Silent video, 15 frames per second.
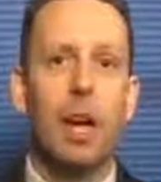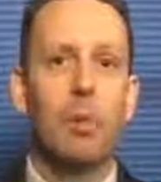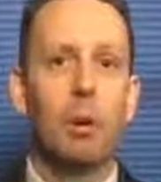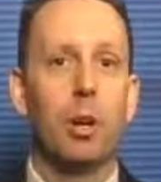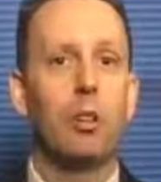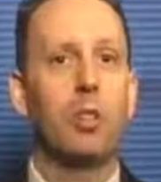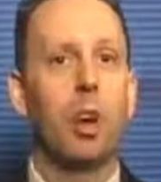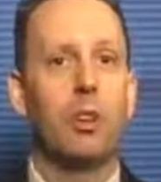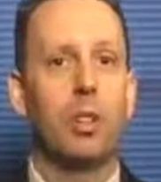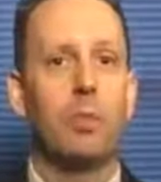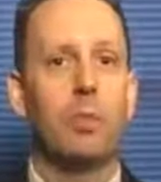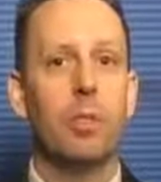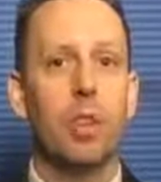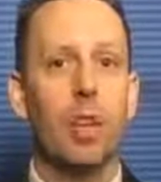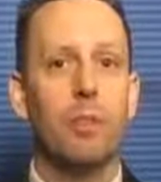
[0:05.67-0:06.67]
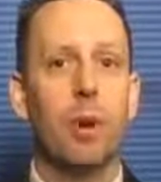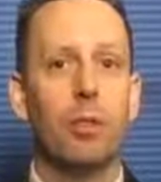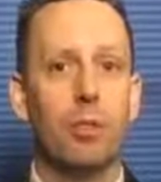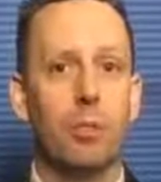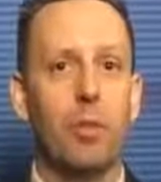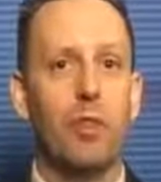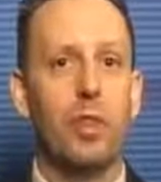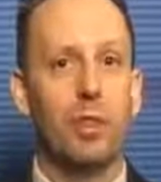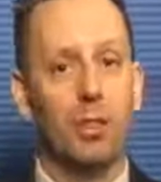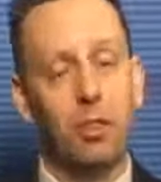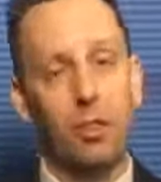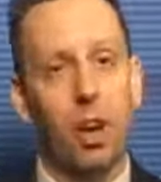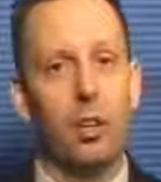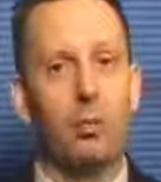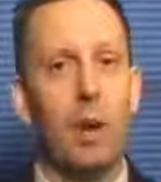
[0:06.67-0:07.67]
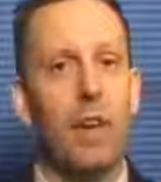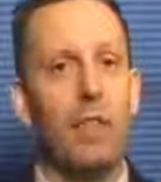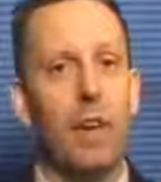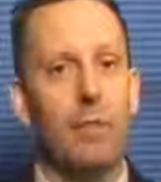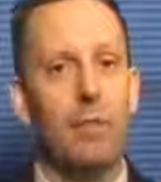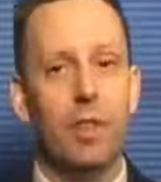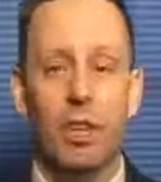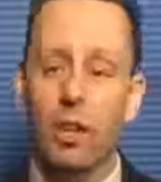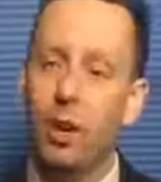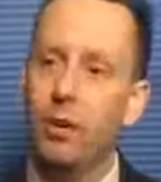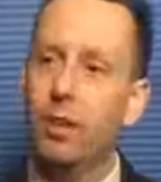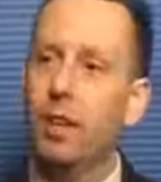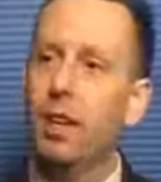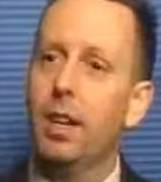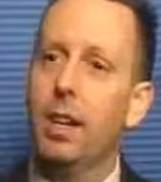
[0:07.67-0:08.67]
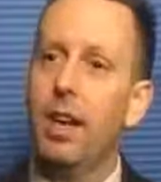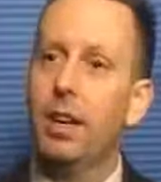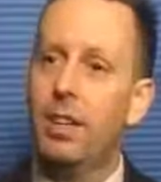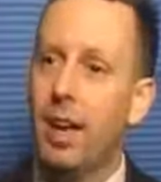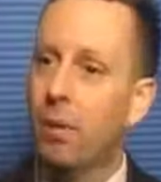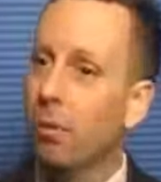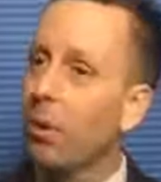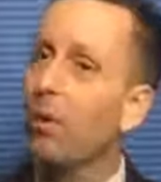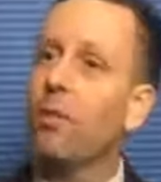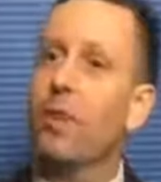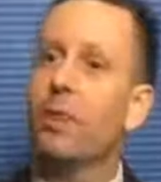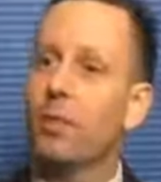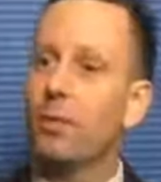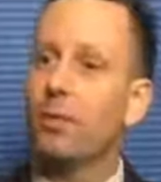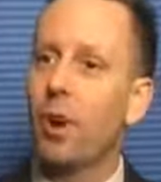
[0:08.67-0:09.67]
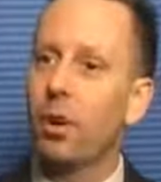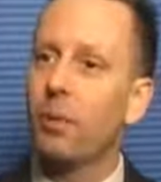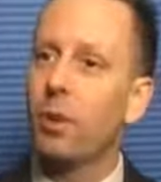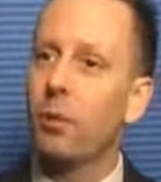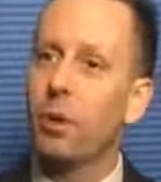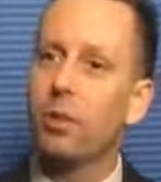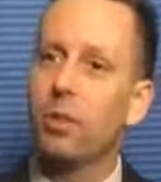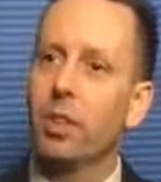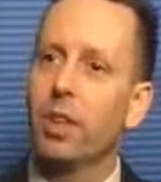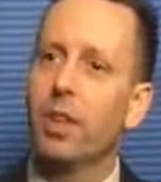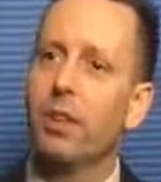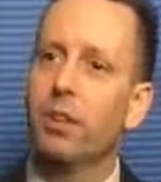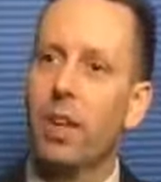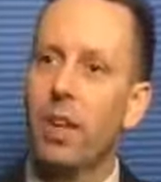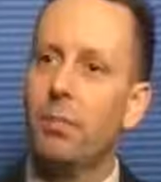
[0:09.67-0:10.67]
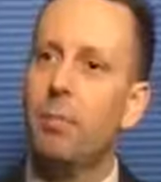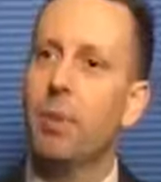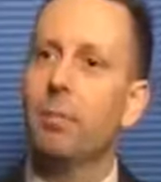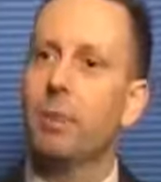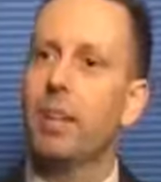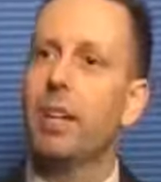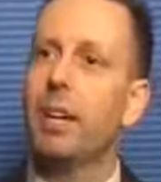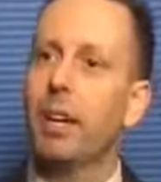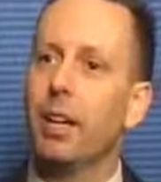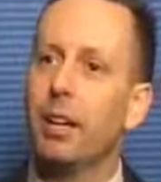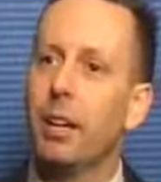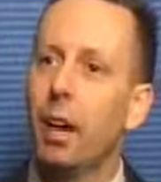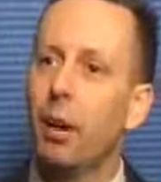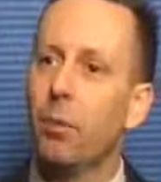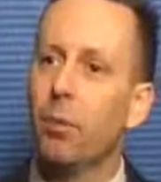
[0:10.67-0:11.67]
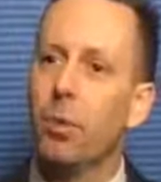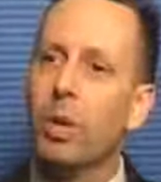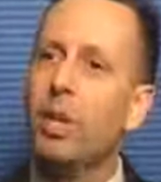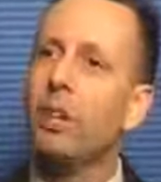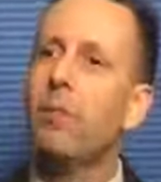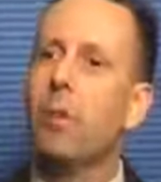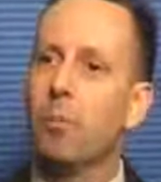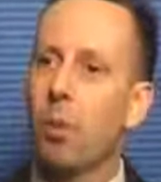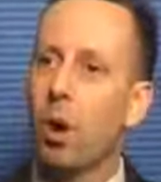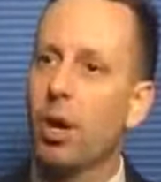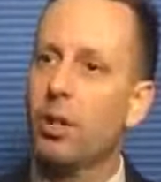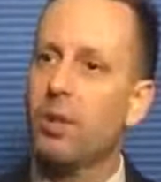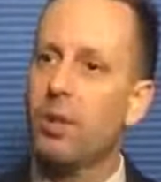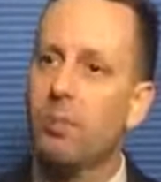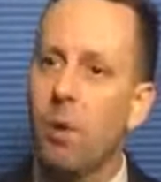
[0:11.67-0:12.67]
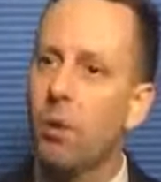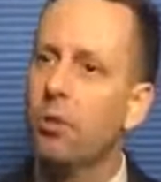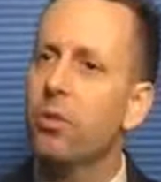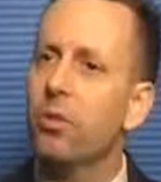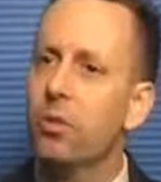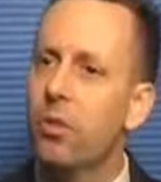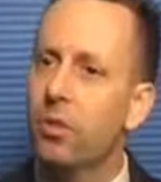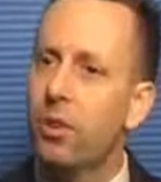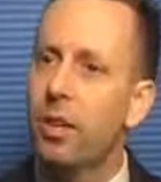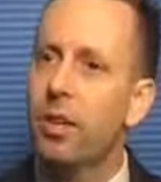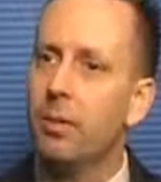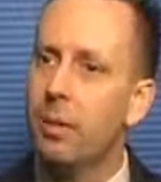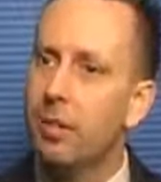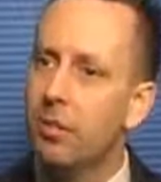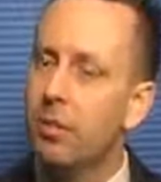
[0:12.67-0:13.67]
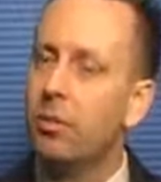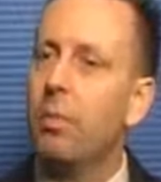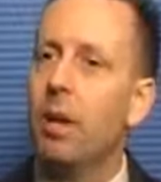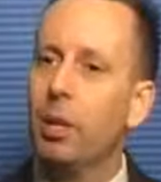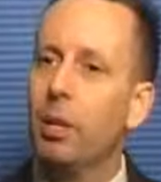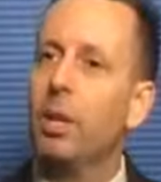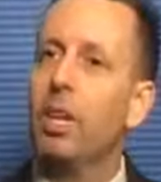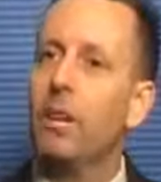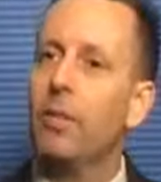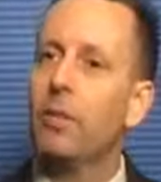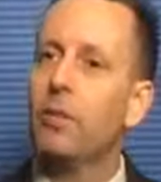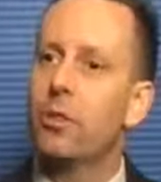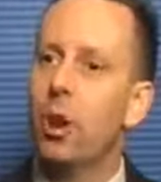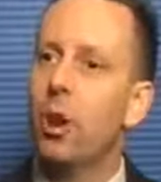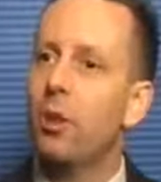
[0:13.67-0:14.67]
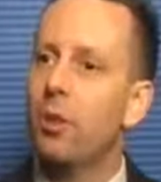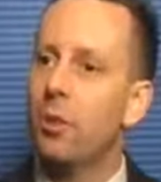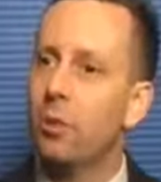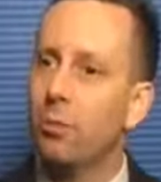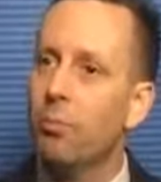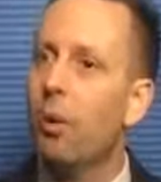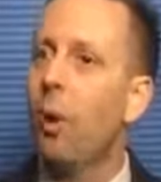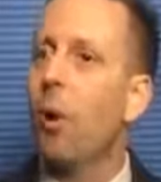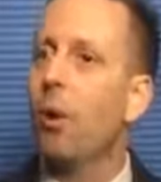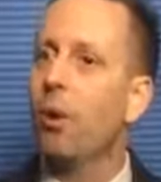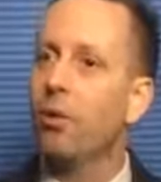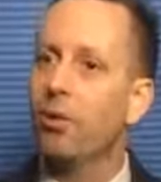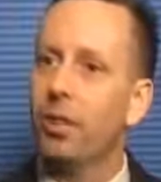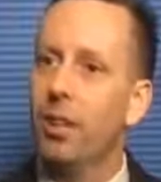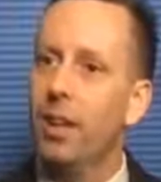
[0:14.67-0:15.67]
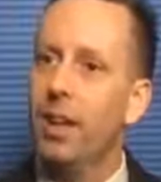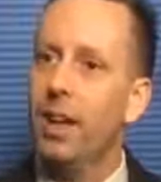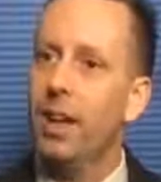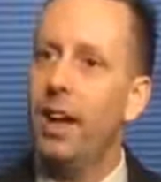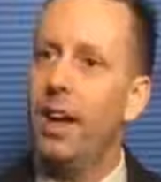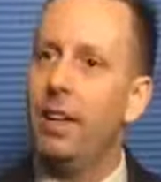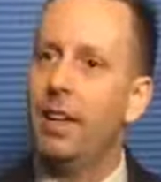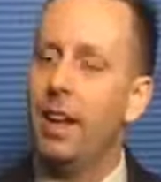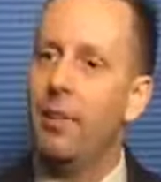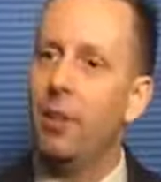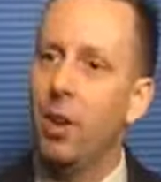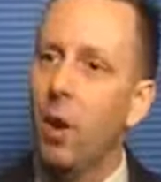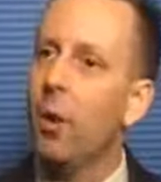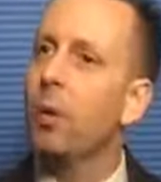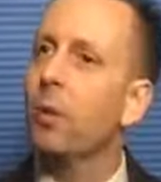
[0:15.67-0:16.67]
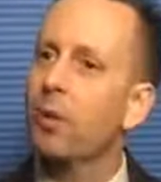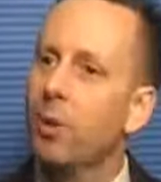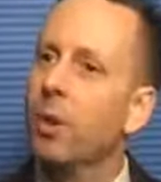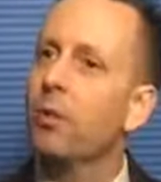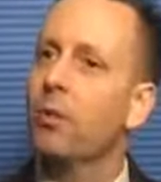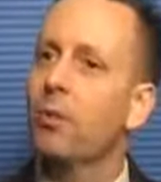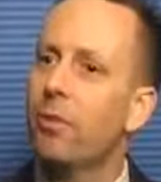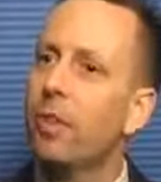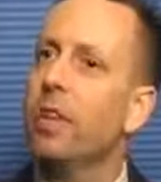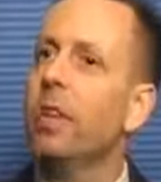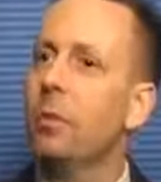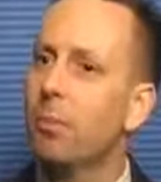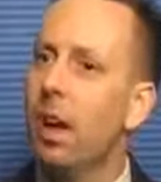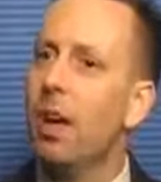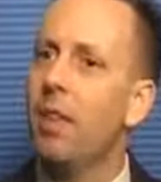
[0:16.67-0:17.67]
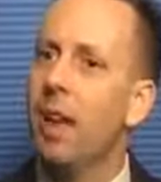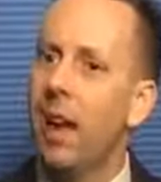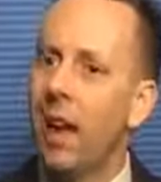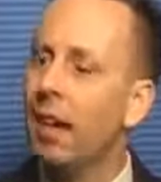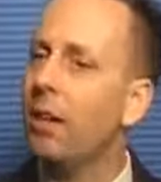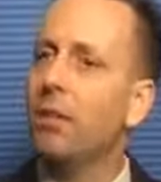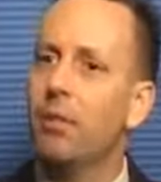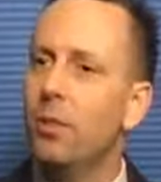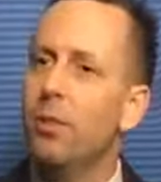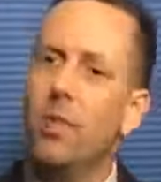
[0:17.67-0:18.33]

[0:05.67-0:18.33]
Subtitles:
and we're going to talk to him today about some of the things he talks about in that video. And Dan, one of the things you've talked about recently is kind of being able to get a read of the market's emotions and sentiment just by looking at the chart and those bars and kind of knowing what traders are feeling by that. How do you do